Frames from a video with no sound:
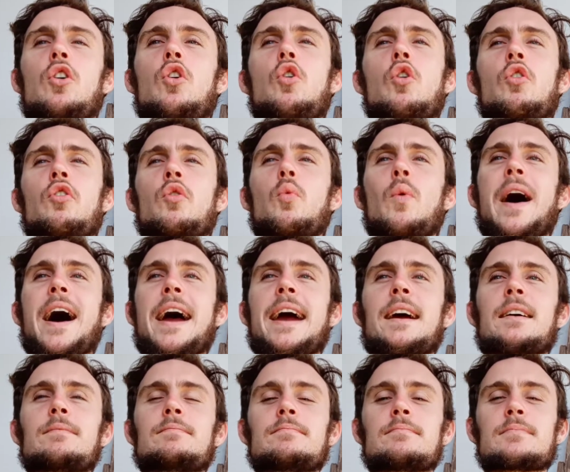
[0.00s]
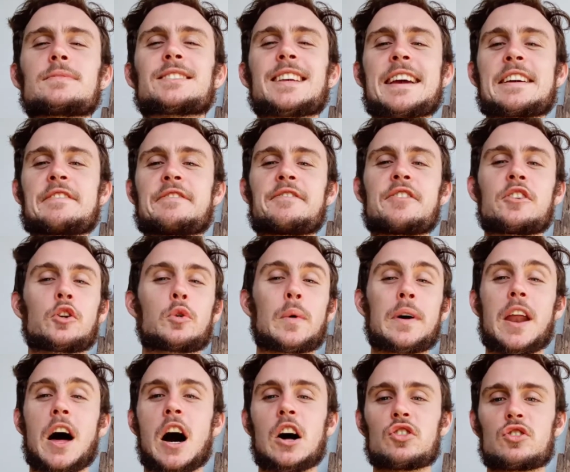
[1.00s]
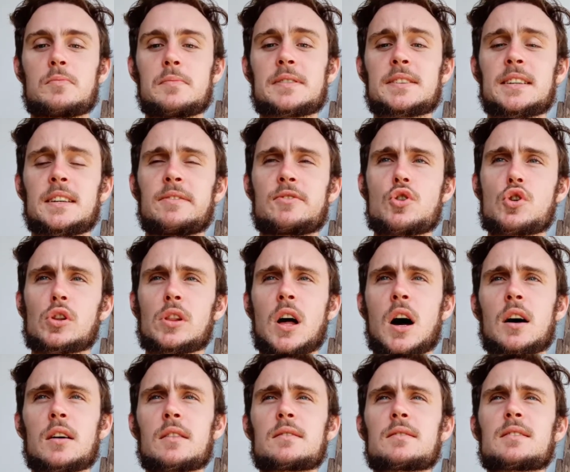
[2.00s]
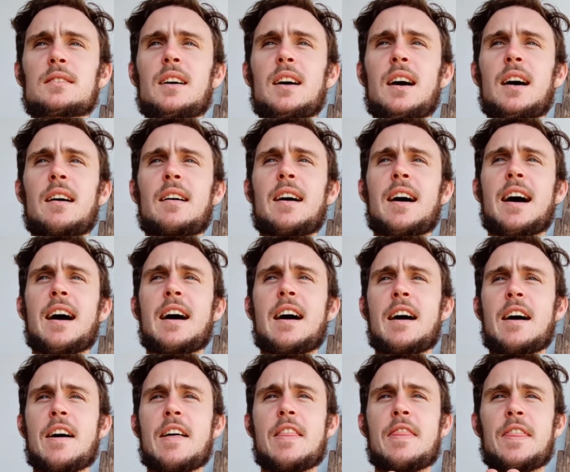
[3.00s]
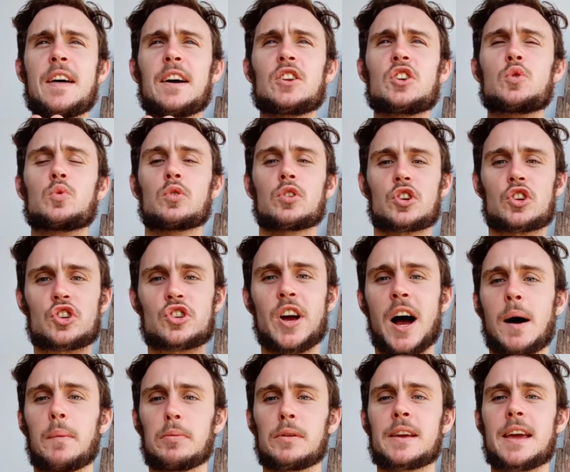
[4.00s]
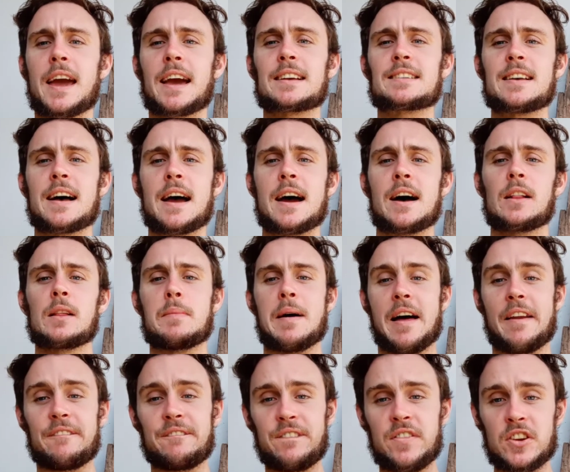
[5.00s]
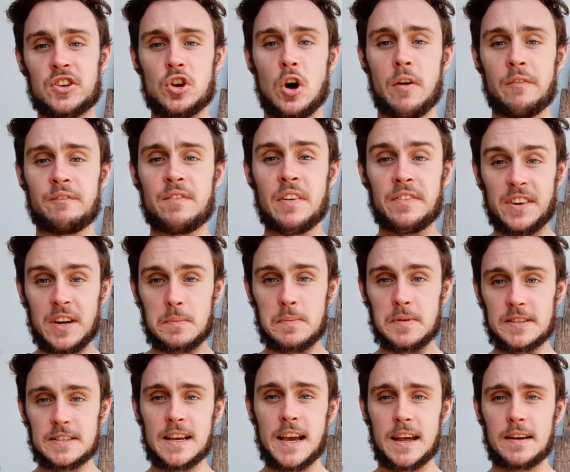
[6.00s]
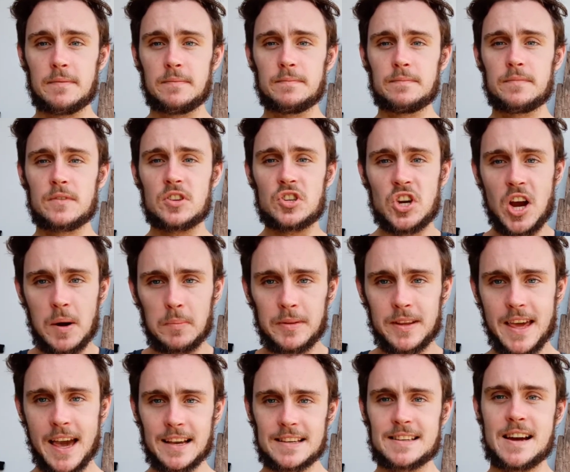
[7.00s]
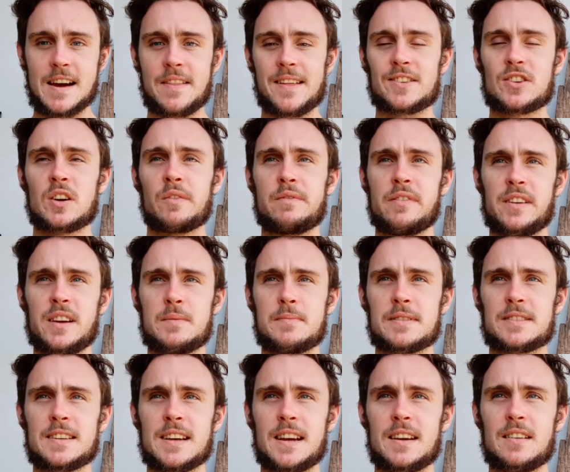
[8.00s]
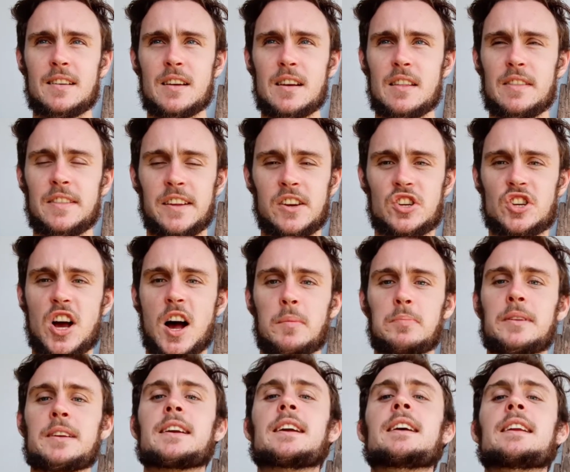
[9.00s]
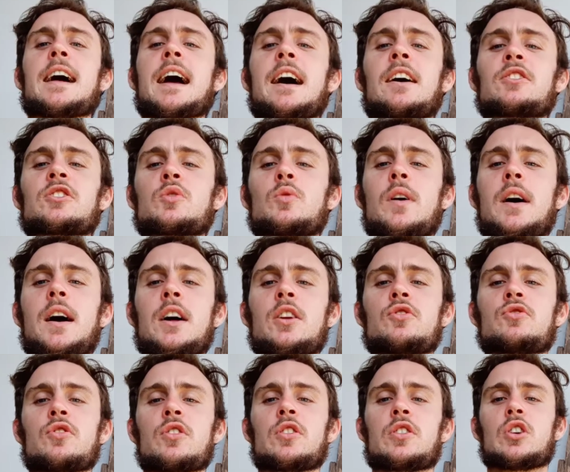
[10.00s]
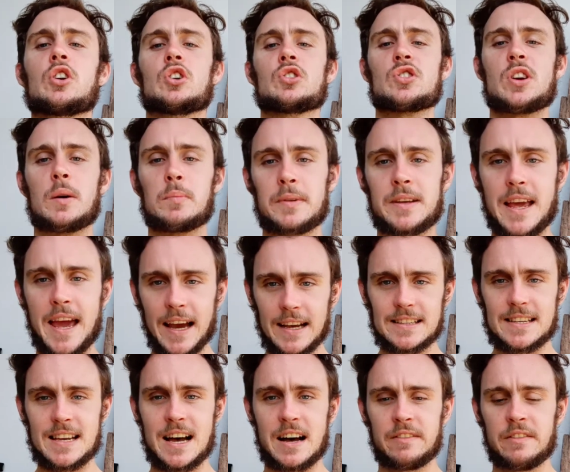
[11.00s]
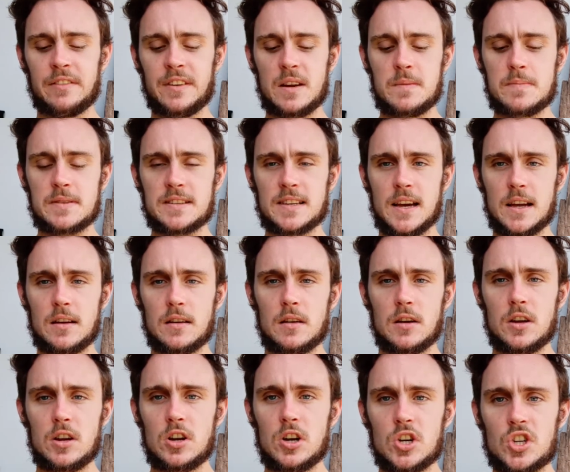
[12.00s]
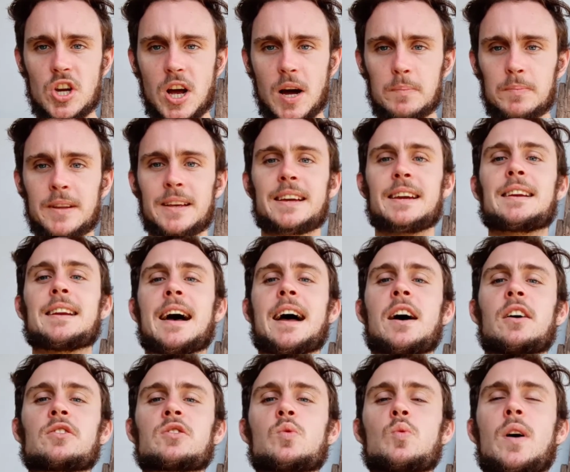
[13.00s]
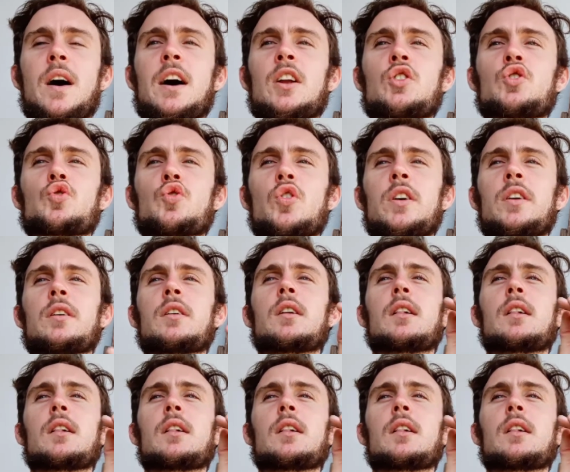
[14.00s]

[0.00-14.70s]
all the way, say fill 100% of your lungs. Then you will sharply exhale about the top 50%, sharply exhale that top 50%, then sharply inhale to 100, sharply exhale 50%, sharply inhale to 100.